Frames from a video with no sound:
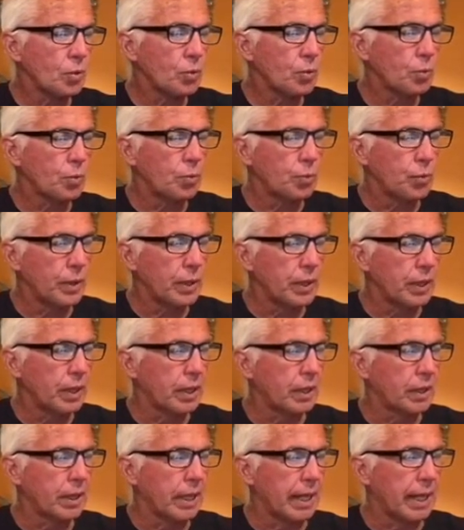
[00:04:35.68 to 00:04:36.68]
We
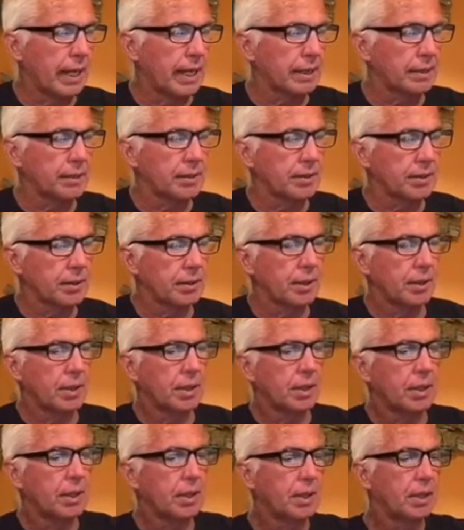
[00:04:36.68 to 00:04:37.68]
are at
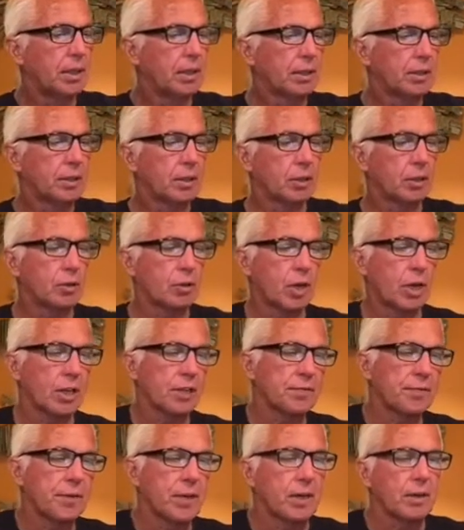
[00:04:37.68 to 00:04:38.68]
the
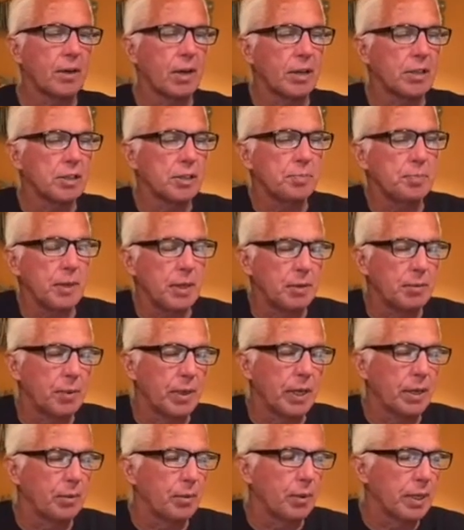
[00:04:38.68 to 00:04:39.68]
LaCrosse Fairgrounds
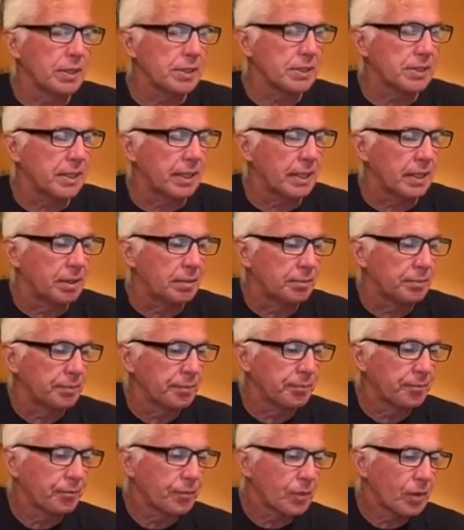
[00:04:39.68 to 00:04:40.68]
Speedway in West Salem.
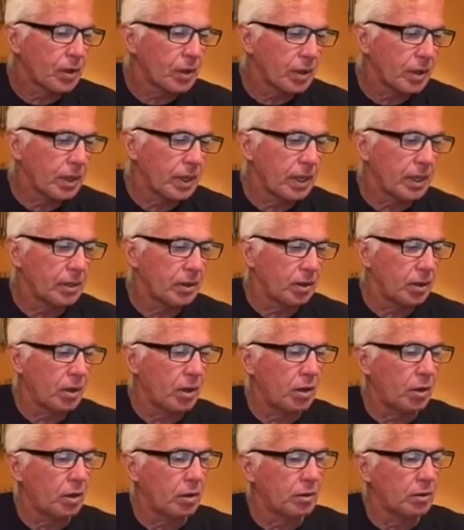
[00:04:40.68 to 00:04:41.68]
And,
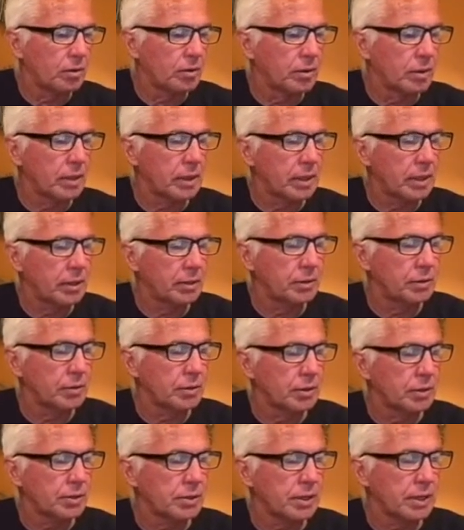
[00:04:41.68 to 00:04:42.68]
I got to do
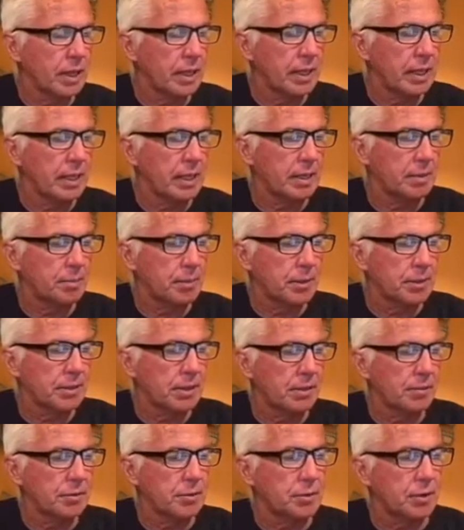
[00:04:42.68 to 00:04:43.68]
this. I got to get my
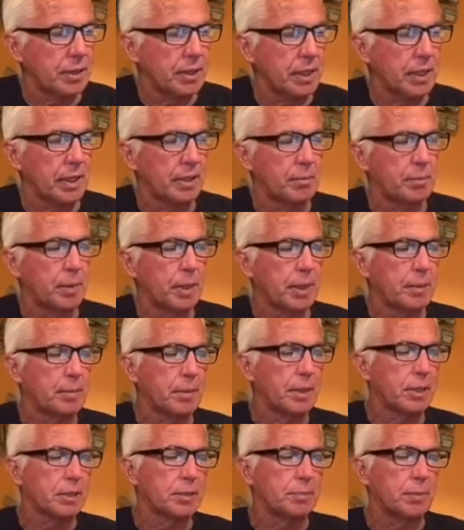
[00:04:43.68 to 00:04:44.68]
stuff straightened out, everybody.
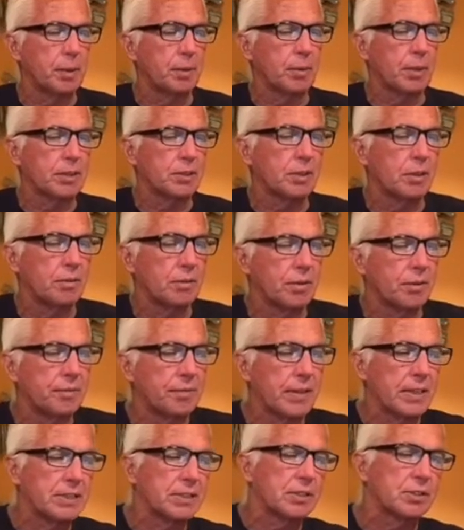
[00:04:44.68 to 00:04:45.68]
But it's Midwest Overland
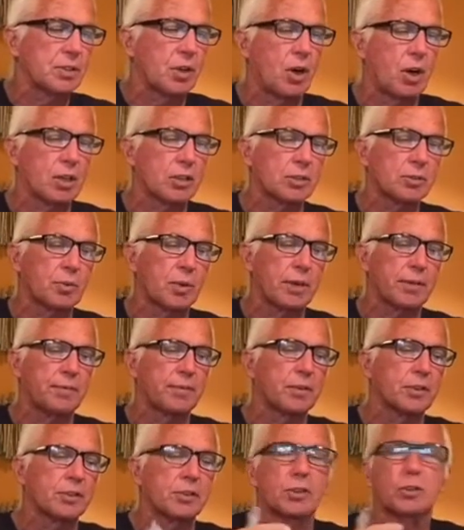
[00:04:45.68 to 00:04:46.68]
Fest. It's August
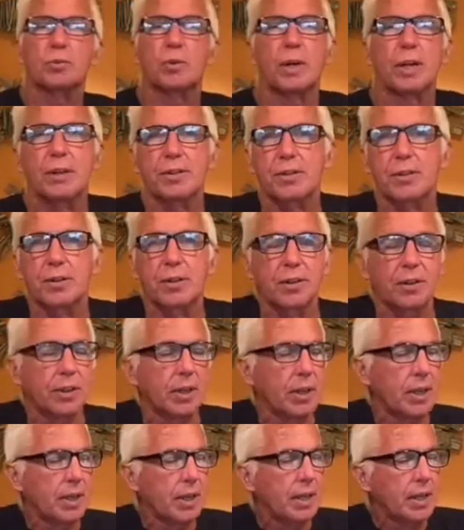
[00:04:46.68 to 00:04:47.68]
21st and 23rd.
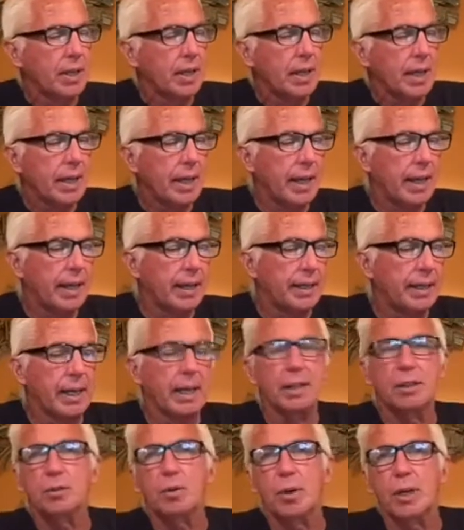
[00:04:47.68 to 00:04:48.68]
And
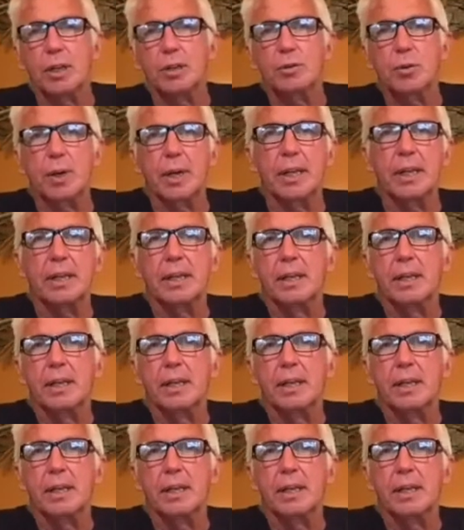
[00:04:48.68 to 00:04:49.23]
2020.